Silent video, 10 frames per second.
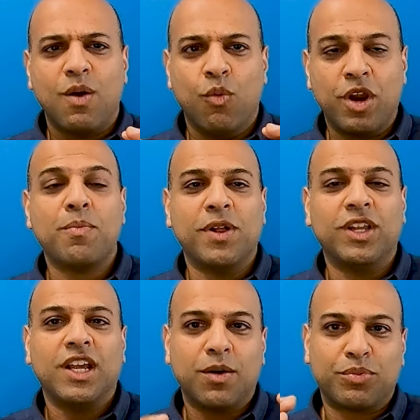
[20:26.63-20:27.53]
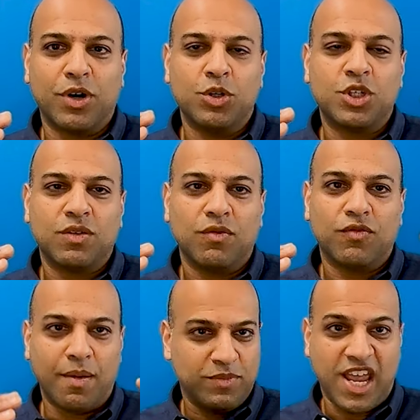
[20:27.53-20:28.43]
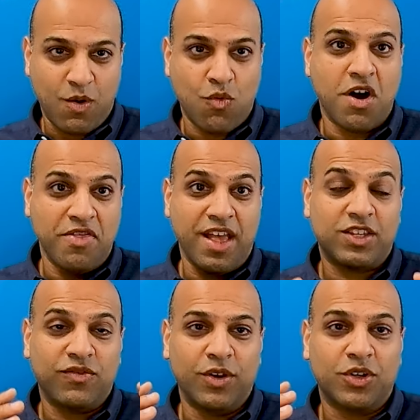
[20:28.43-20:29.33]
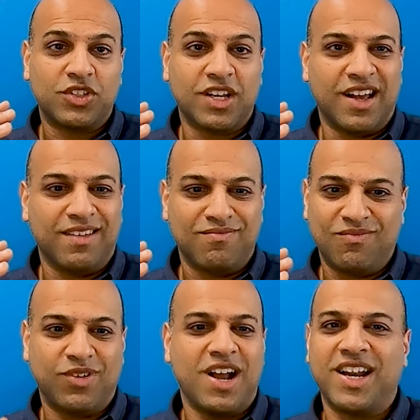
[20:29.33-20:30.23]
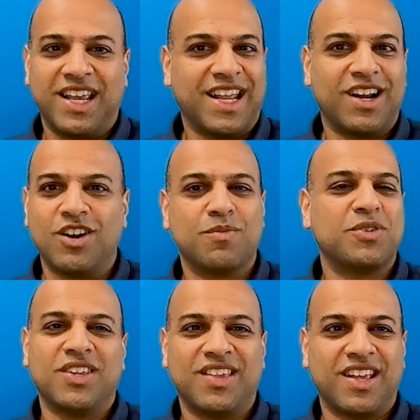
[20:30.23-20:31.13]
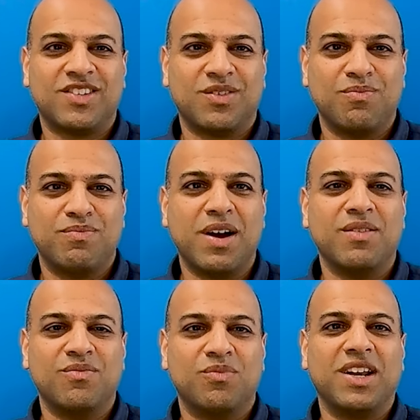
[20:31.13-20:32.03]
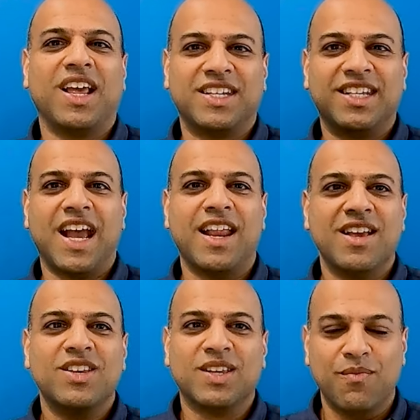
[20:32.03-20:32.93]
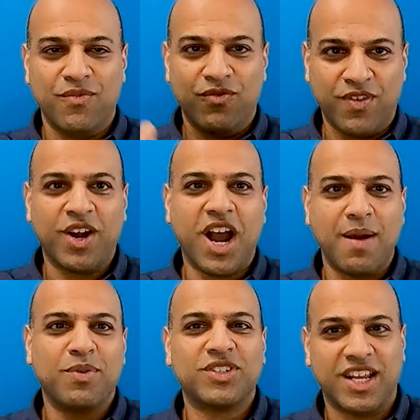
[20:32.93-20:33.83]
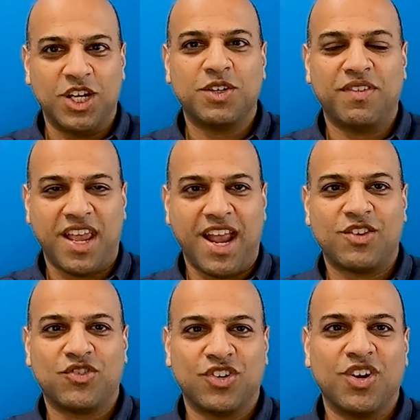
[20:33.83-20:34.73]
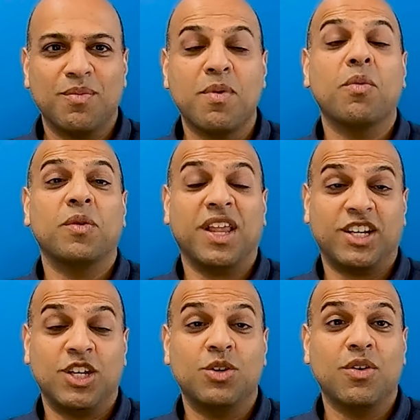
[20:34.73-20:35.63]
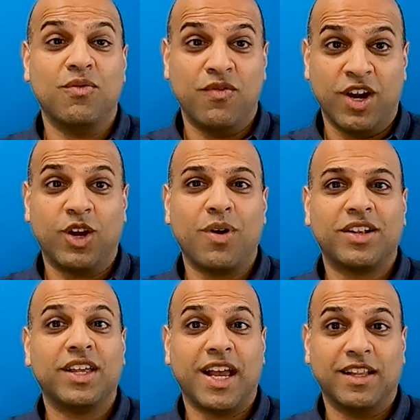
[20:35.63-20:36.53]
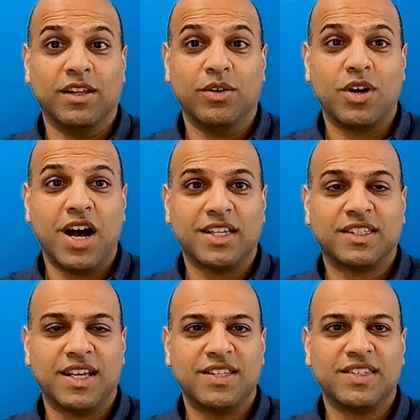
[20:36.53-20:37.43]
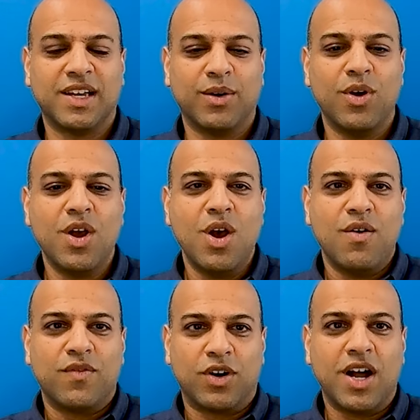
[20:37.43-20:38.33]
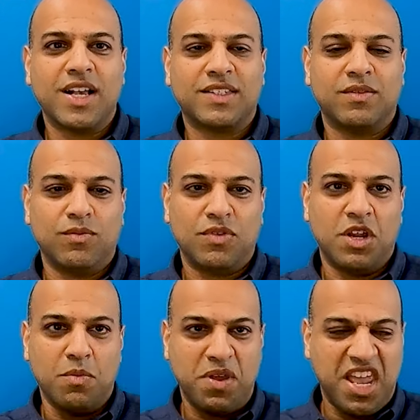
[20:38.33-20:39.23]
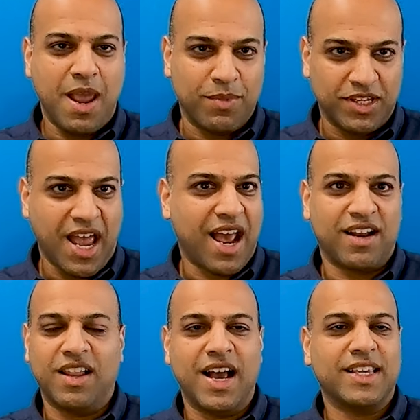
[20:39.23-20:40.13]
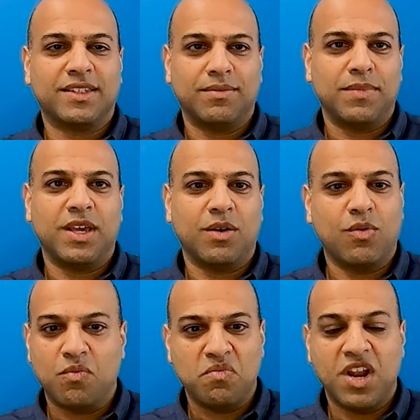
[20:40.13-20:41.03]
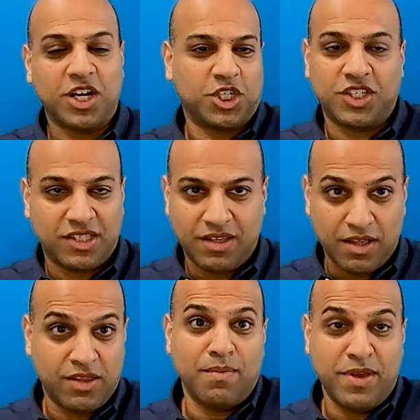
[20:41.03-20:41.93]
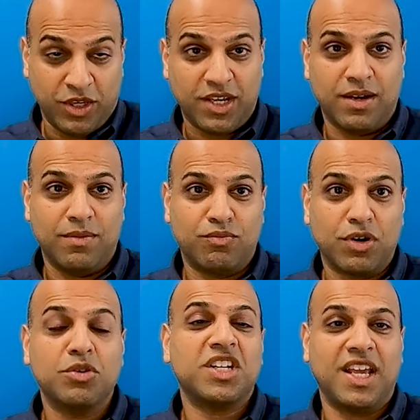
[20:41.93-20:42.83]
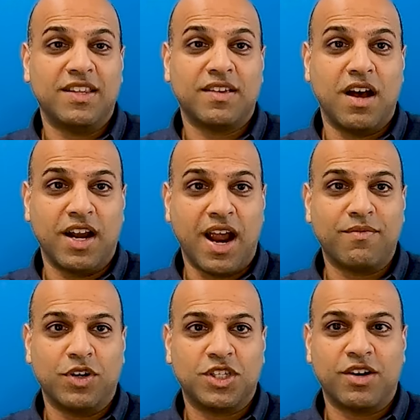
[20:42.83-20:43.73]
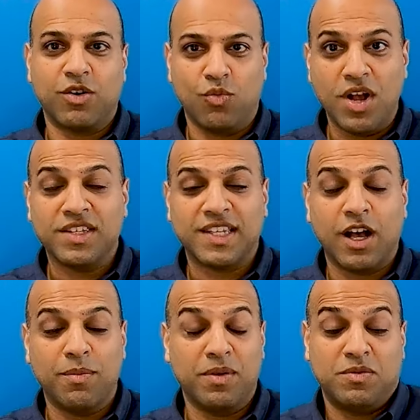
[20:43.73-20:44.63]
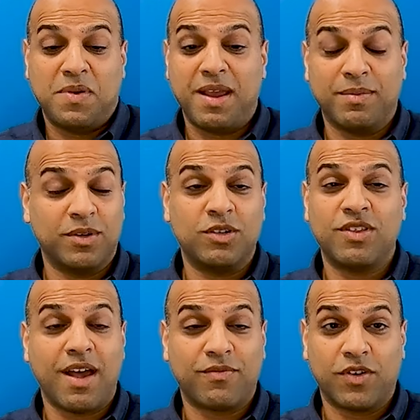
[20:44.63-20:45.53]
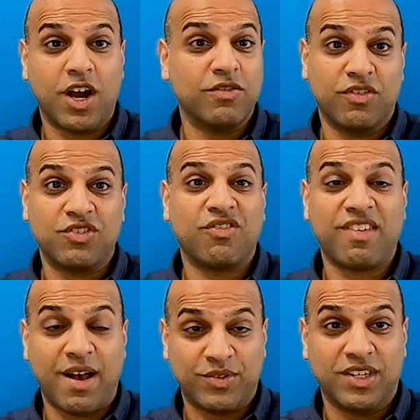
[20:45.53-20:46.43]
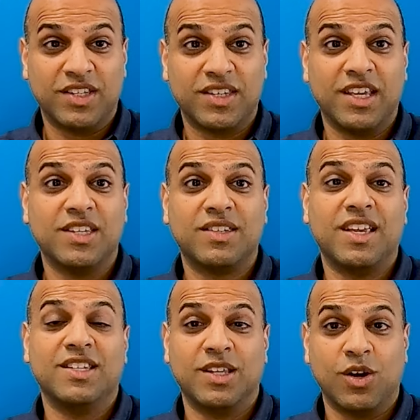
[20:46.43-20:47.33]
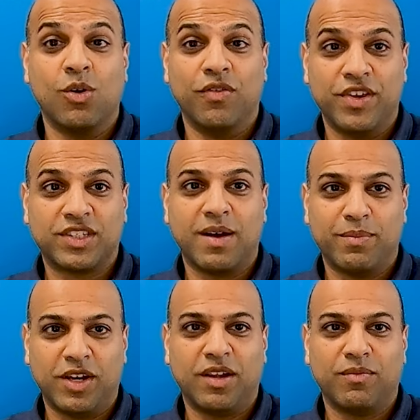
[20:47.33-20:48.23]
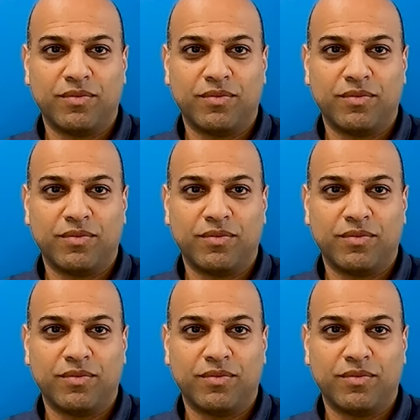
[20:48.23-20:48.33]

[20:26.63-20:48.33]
We're building an approach from day one that's focused on, we're not going to get one hundred percent answer, but we'd like to get some very high percentage of the answer, but we'd like to do it very quickly at low cost. And so for us, you know, being able to analyze, you know, not just the million proteins on average that are in one cell, but being able to do that for hundreds or thousands is is the goal of this company.